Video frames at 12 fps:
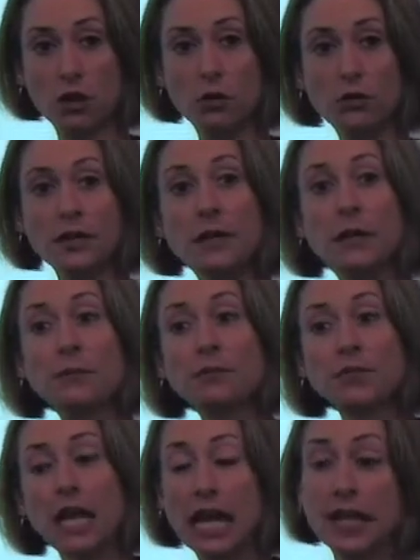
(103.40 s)
code.
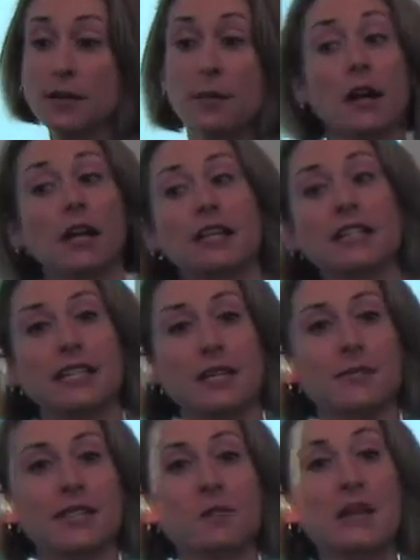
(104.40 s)
And the marketing
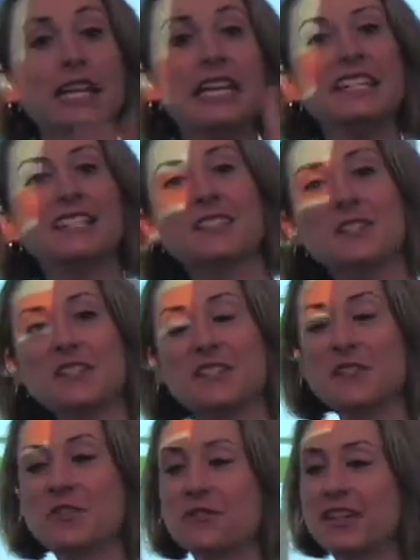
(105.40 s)
team said, we need to do a
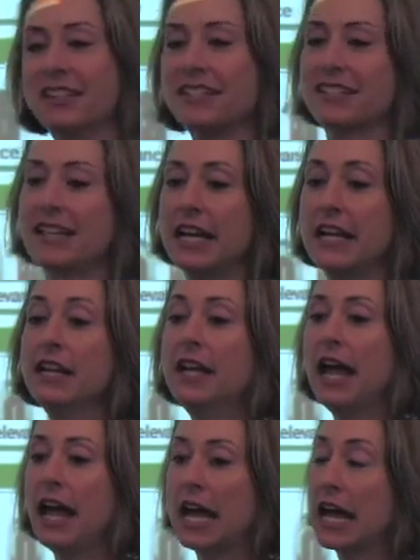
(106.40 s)
search-friendly site.
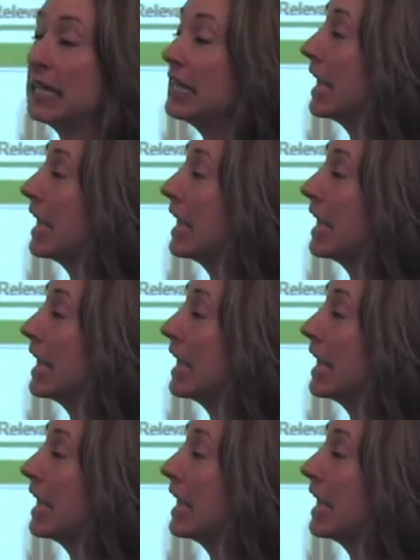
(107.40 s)
And